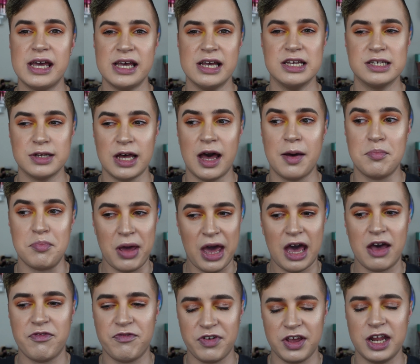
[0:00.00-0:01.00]
is a
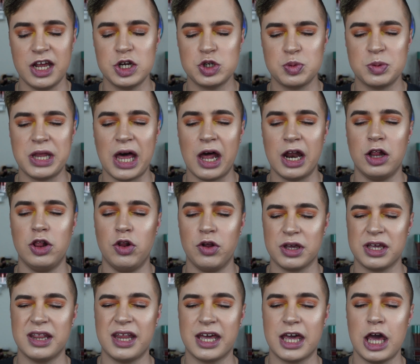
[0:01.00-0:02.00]
matte finish without it
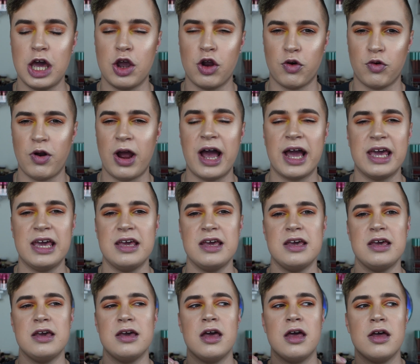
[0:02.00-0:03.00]
looking like a
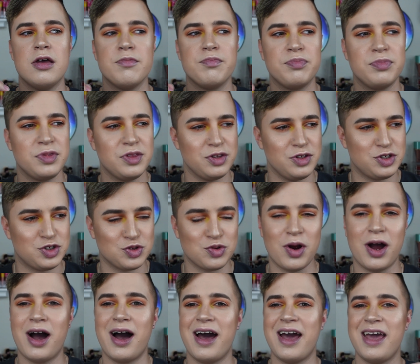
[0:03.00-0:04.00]
cracky,
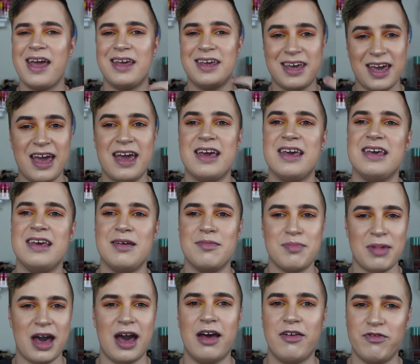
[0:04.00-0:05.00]
dry, cakey
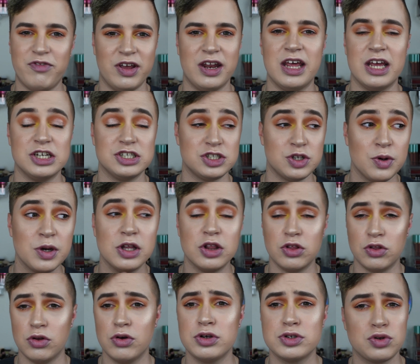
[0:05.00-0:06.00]
matte finish. So it
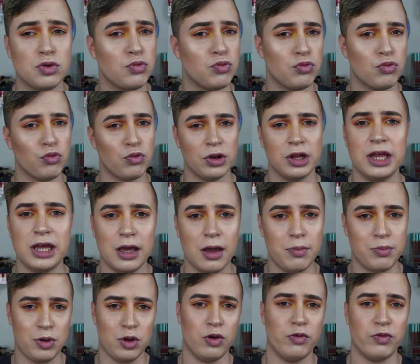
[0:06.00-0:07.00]
looks really
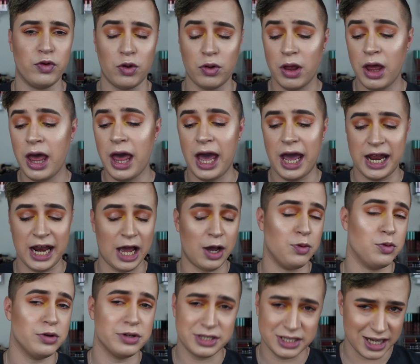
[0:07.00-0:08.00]
beautiful. And I
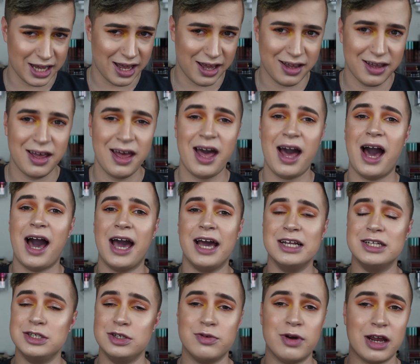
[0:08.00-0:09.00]
will say, I
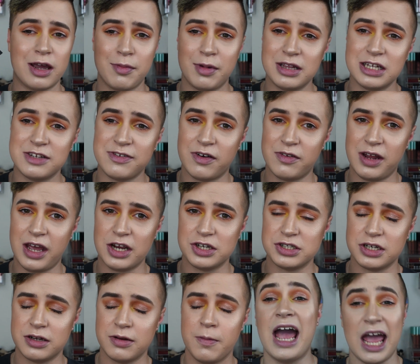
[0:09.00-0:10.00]
do recommend this
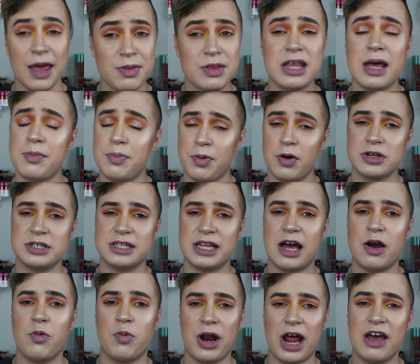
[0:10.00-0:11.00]
foundation. I am the type of person
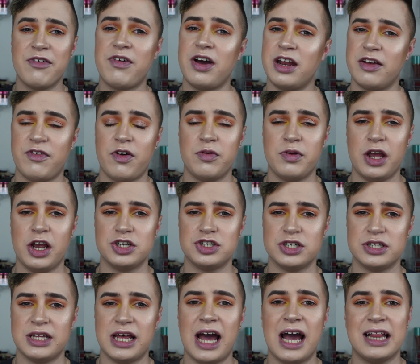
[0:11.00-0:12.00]
that when I find a
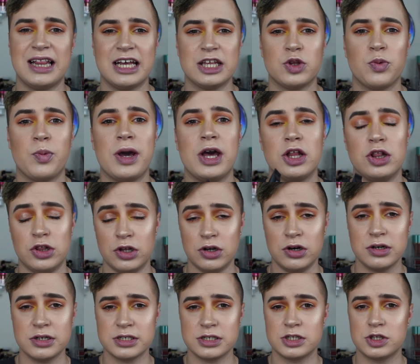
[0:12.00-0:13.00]
foundation that I like the way it
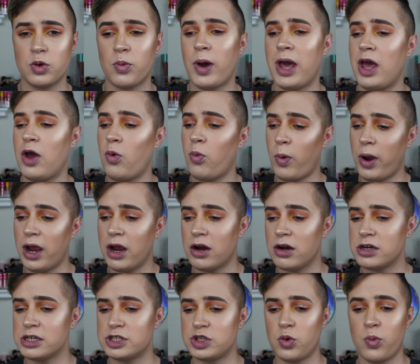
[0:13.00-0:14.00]
looks, the way it
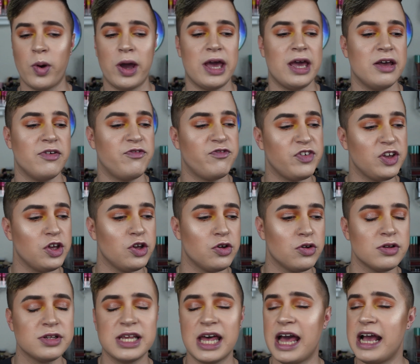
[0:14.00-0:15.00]
wears, the way it
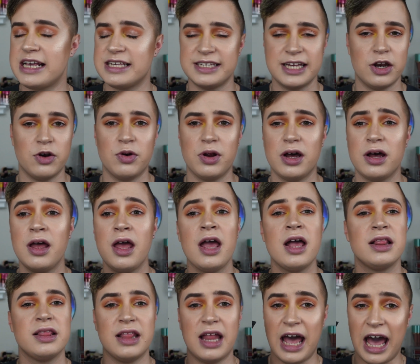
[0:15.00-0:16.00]
feels, etc.,
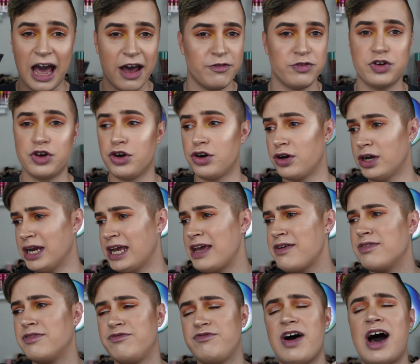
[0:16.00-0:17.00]
after
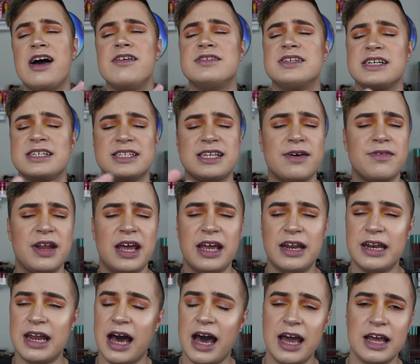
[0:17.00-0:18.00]
even 5, 6, 7,
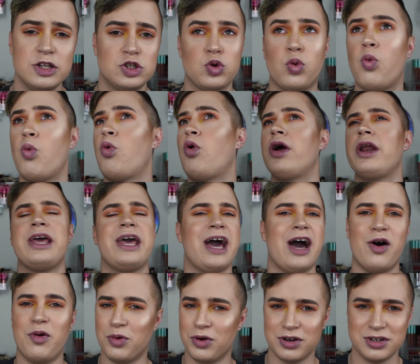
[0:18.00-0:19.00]
8, 9, 20
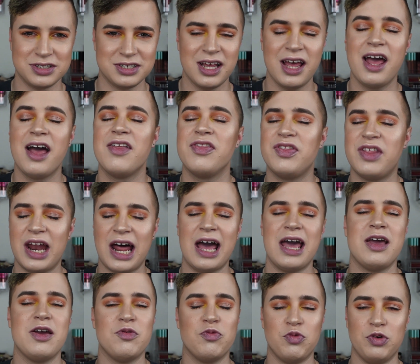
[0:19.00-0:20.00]
hours, then
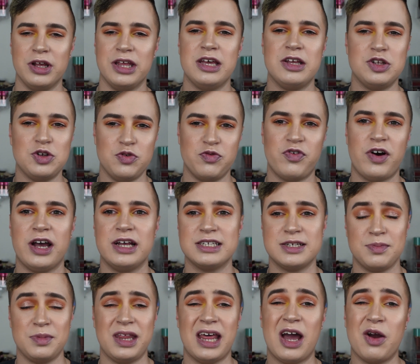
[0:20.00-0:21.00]
I really do find
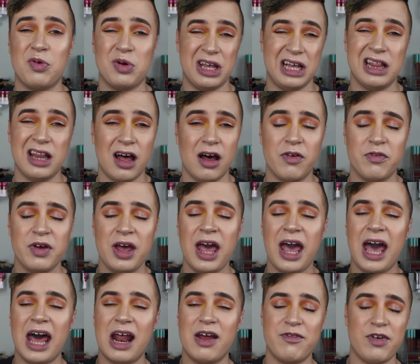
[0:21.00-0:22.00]
something that I really love.
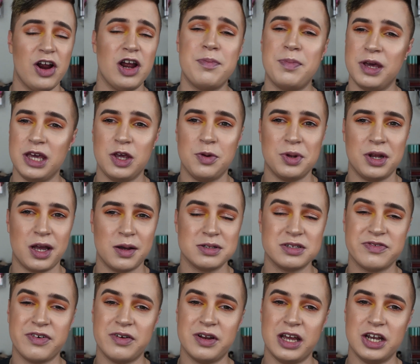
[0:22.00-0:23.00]
And I'm very picky when it comes
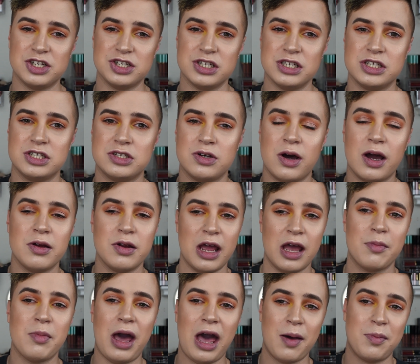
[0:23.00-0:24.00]
to foundations, so I
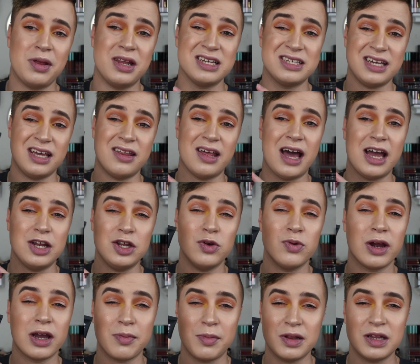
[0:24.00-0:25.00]
am happy to say that I do
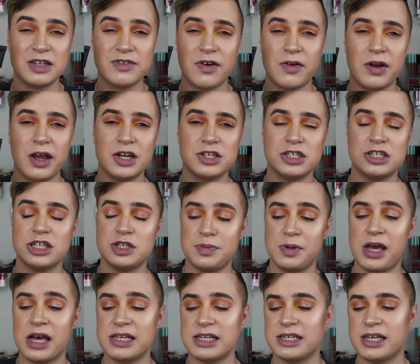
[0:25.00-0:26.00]
recommend this foundation just
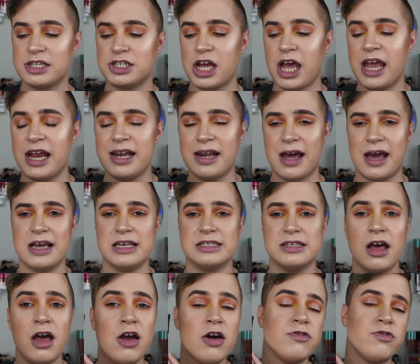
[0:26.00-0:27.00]
because it's such a
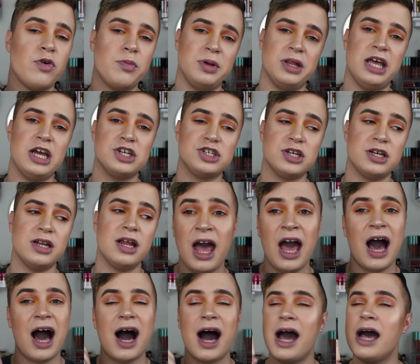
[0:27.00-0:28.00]
nice formulation.
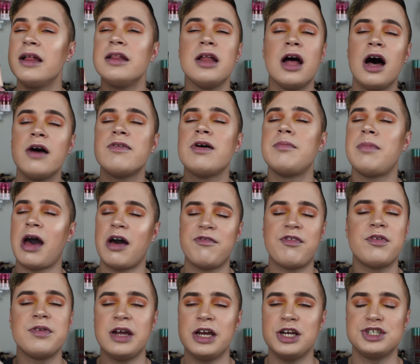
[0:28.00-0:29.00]
I love a matte
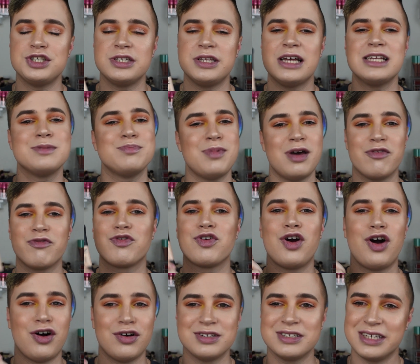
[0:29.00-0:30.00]
foundation that's meant for
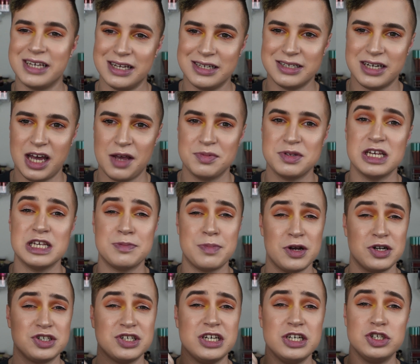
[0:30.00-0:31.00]
all skin types,
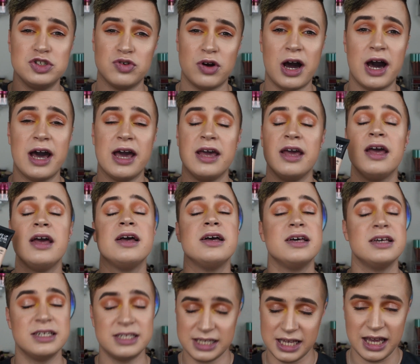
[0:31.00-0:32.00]
especially dry
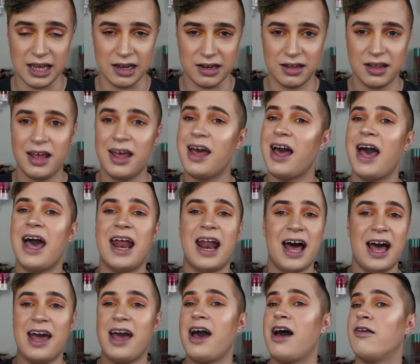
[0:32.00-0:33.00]
skin. And
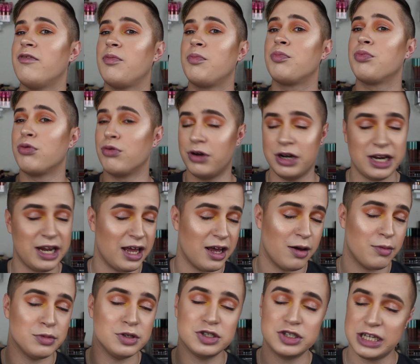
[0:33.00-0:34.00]
I have pretty
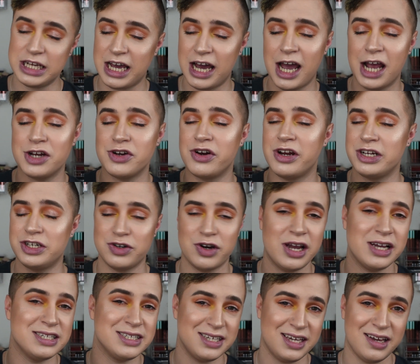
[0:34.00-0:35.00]
damn dehydrated,
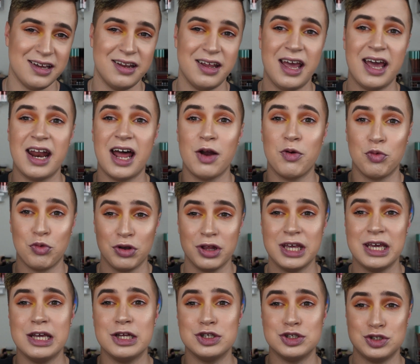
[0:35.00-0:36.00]
dry skin, and I
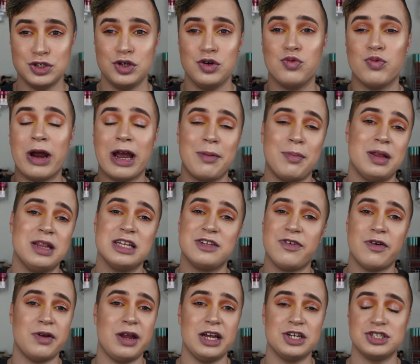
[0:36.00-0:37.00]
really do recommend this
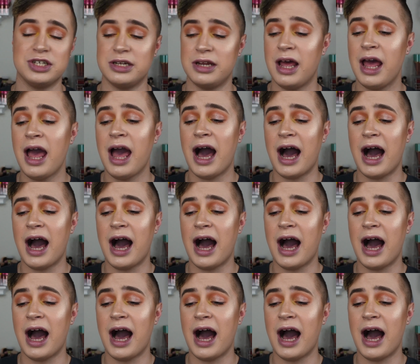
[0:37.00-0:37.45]
foundation.